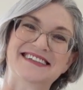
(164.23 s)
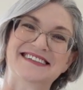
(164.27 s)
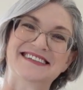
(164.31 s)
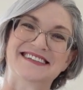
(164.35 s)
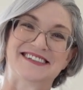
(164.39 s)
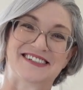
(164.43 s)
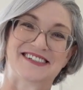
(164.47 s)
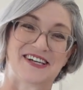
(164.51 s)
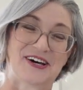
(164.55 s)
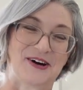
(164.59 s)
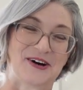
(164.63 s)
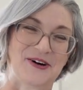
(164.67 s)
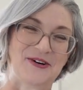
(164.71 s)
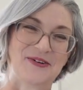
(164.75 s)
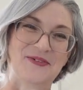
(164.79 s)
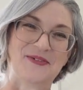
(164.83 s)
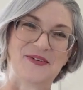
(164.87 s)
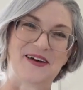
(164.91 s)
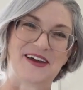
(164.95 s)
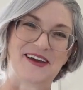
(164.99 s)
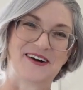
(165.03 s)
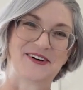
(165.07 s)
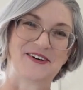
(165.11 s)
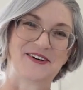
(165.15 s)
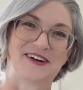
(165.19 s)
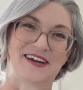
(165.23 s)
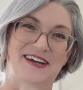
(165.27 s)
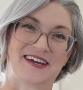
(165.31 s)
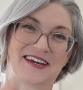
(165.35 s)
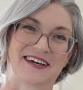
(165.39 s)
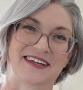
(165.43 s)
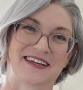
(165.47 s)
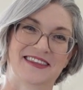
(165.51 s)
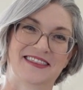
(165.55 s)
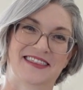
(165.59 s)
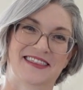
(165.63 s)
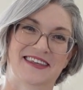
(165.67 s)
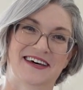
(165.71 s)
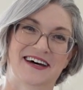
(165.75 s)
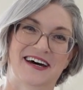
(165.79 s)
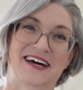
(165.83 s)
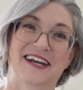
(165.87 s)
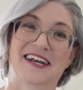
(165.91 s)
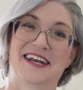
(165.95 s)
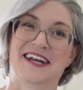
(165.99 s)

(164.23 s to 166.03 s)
so we are in the